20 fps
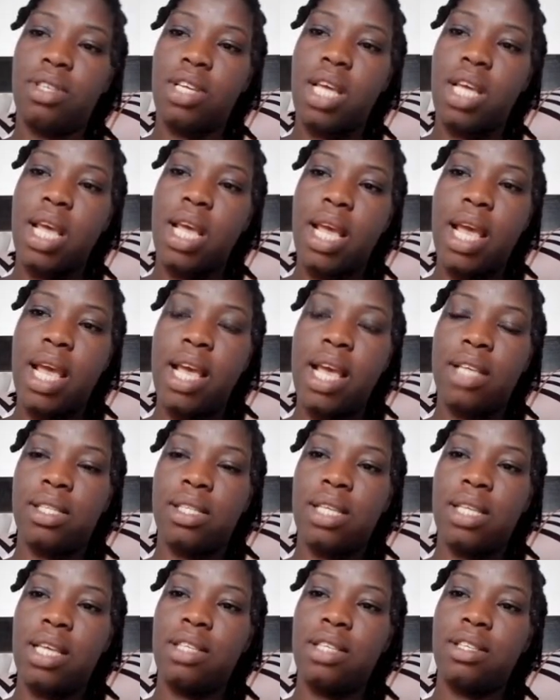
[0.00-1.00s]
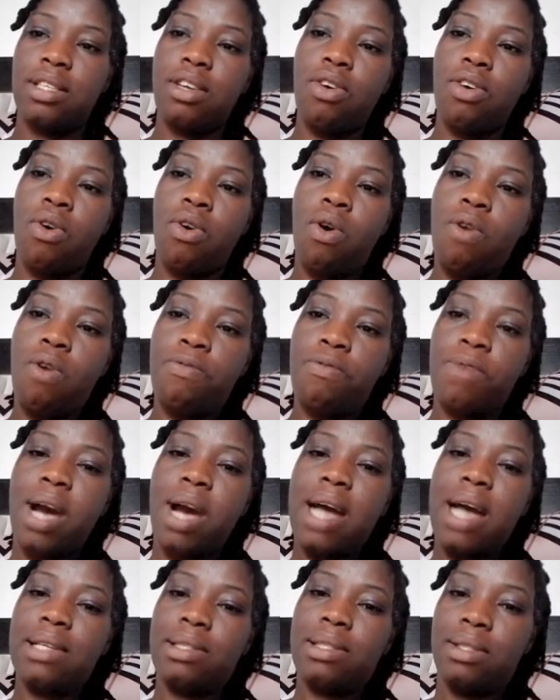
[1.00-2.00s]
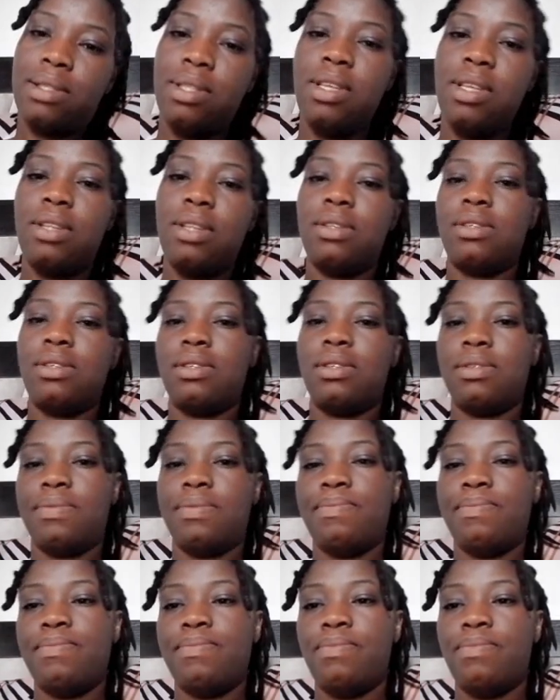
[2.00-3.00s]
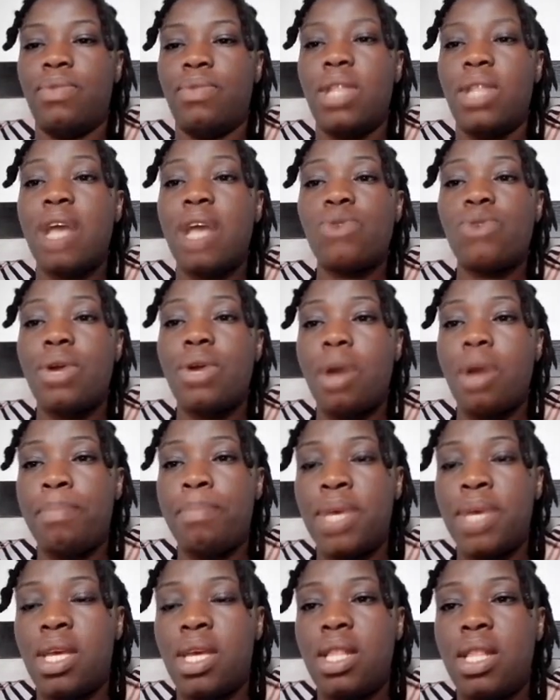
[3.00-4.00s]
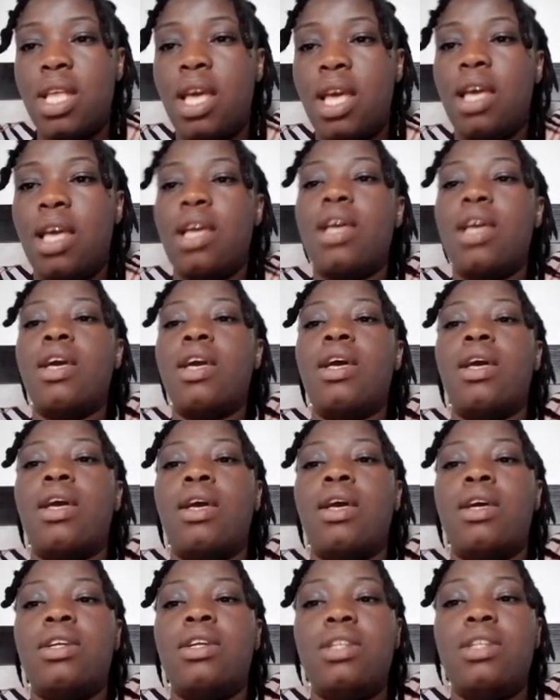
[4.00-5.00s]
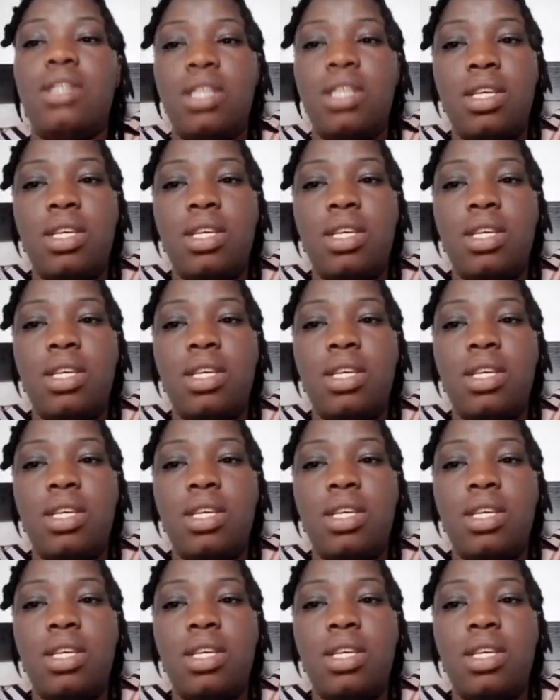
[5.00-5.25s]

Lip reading: But A says cough and sneeze. That's why you are picking A.